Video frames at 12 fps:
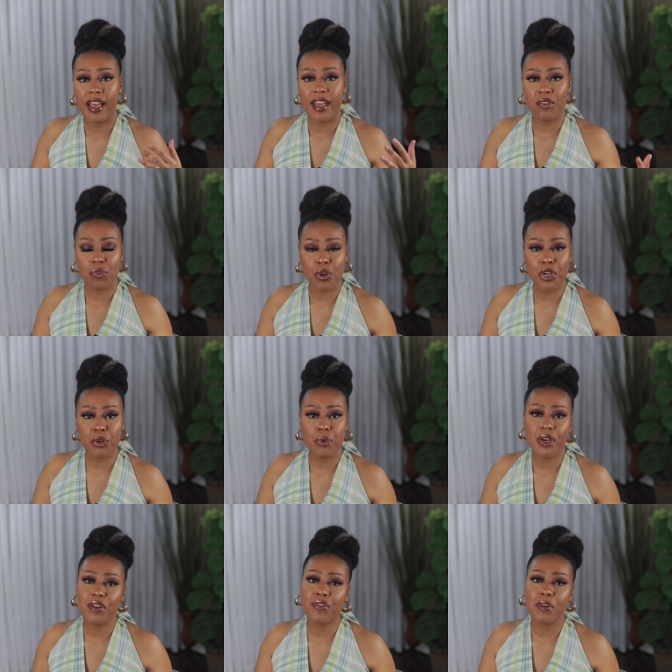have worked
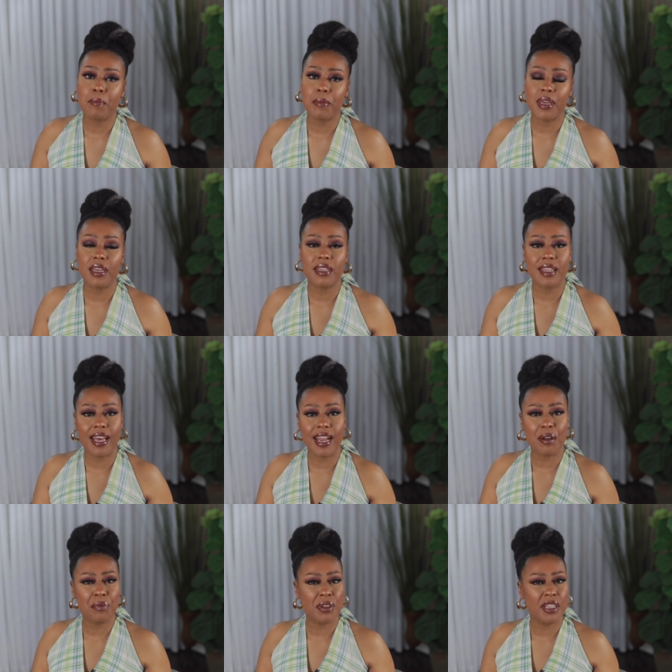well for me that
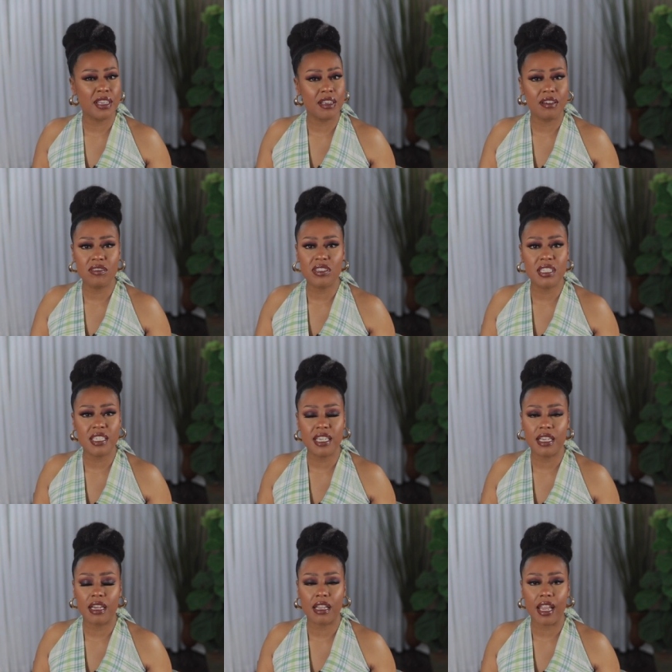I really don't
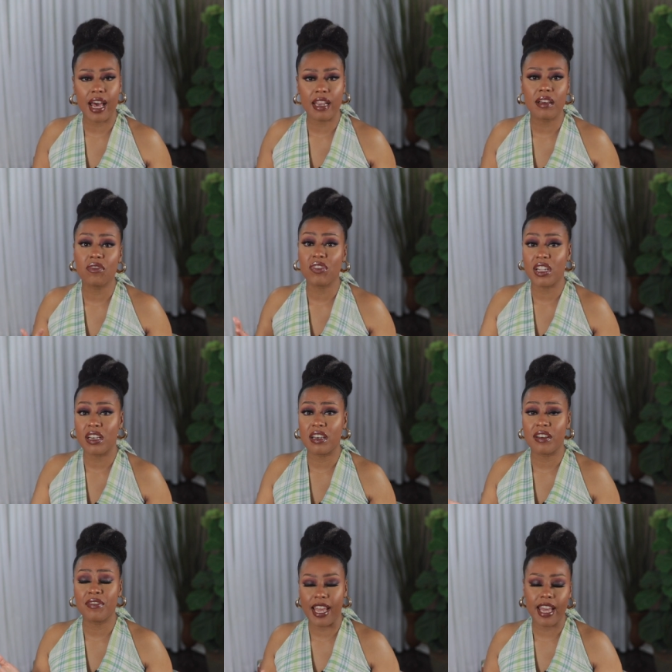see a lot of love.